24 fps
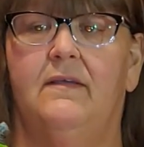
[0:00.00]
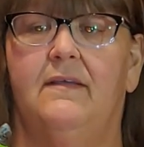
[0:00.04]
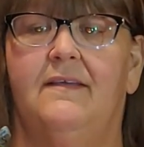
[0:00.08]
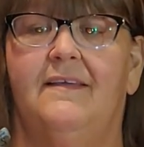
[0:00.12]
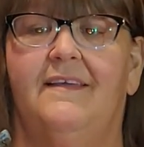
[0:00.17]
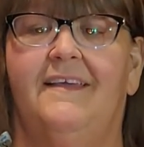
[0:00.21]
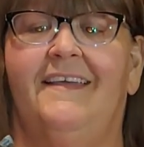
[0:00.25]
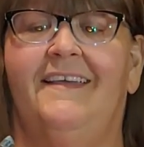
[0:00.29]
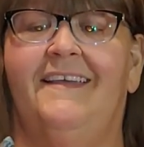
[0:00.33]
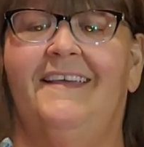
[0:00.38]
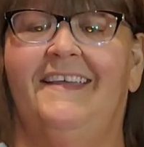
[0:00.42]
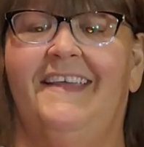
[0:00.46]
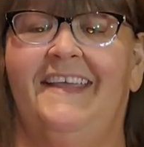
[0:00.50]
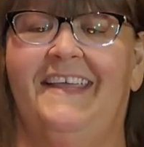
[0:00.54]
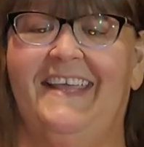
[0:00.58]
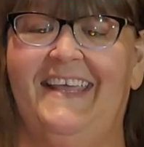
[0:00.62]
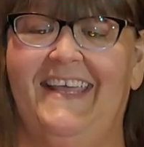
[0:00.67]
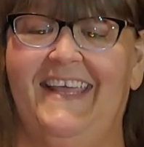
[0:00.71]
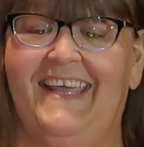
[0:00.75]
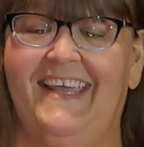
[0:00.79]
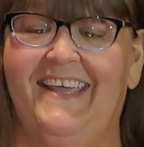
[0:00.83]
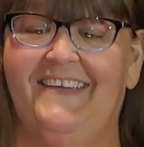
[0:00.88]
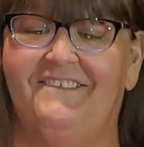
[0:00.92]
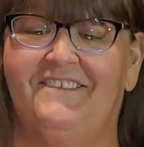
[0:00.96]
But
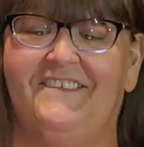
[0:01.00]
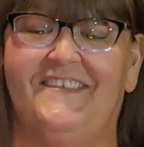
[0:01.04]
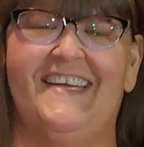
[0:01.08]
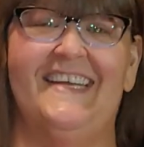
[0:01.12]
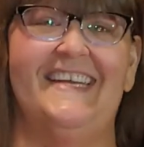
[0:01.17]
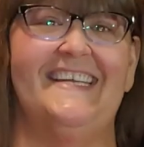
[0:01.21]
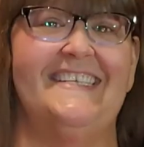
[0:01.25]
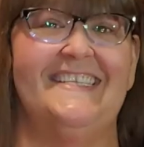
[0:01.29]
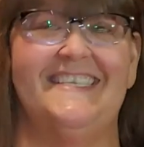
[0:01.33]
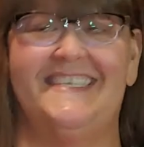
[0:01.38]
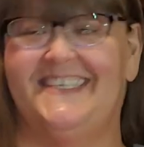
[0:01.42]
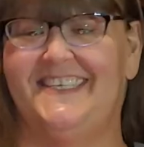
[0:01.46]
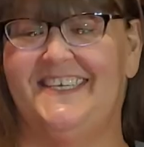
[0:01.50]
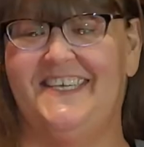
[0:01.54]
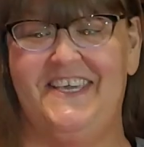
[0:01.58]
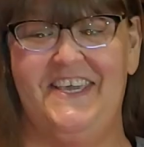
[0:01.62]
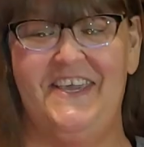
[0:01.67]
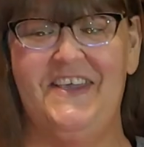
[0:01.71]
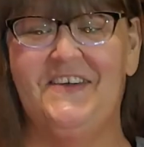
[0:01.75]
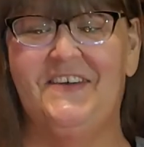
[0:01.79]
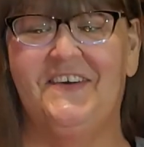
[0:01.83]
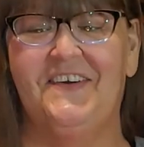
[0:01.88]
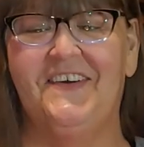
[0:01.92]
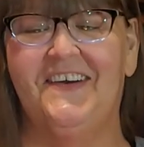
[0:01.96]
it's
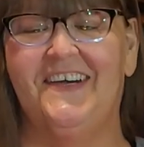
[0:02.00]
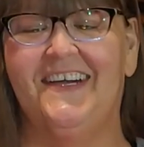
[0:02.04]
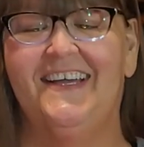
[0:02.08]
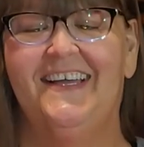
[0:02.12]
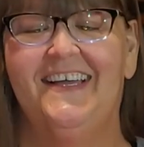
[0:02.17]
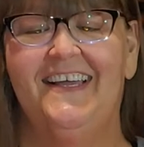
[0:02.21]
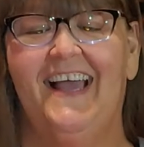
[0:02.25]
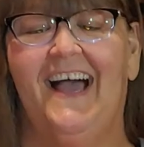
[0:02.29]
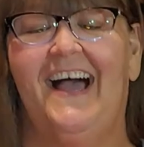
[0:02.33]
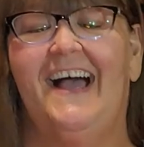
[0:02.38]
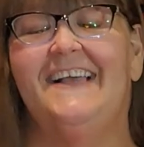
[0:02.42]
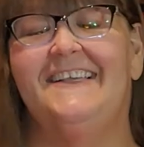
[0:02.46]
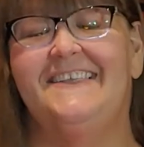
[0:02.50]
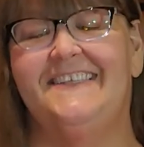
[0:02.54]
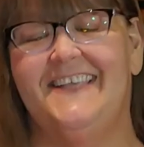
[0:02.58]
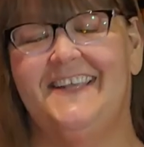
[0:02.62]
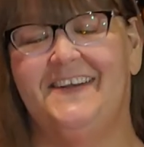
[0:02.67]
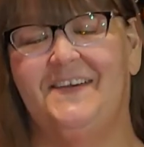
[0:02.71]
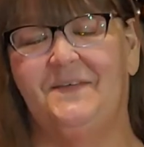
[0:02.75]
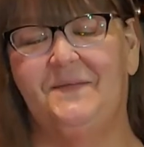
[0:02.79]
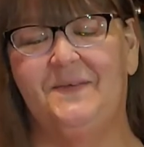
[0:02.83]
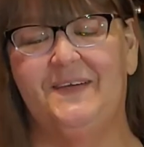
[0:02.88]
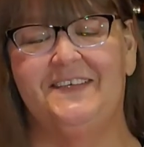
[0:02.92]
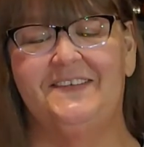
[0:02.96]
cute. I said
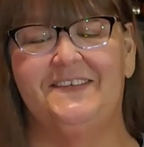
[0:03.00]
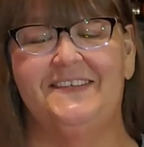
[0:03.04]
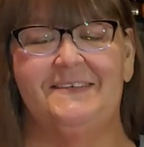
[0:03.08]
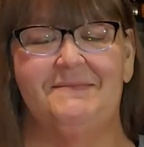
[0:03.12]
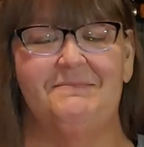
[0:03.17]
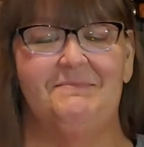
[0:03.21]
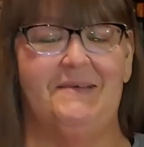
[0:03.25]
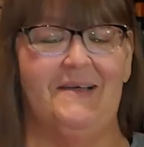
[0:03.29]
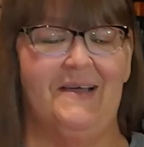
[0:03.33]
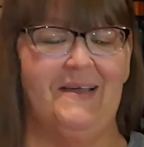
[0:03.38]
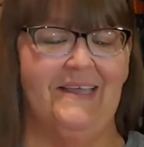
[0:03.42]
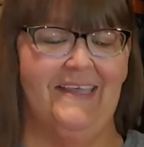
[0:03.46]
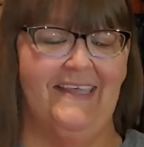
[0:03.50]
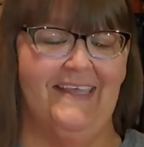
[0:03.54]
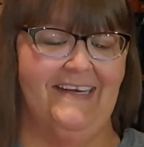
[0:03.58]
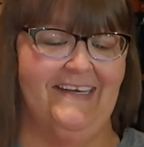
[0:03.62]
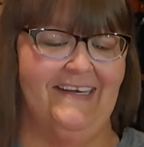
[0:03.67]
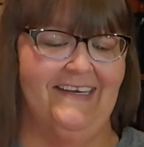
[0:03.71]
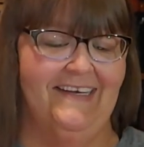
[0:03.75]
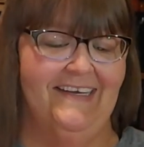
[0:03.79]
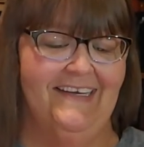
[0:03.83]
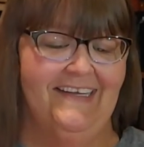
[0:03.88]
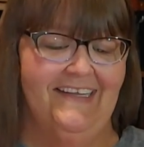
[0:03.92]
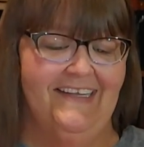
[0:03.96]
a wilted
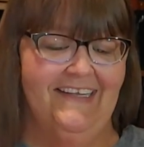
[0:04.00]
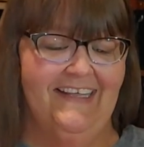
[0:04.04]
pumpkin.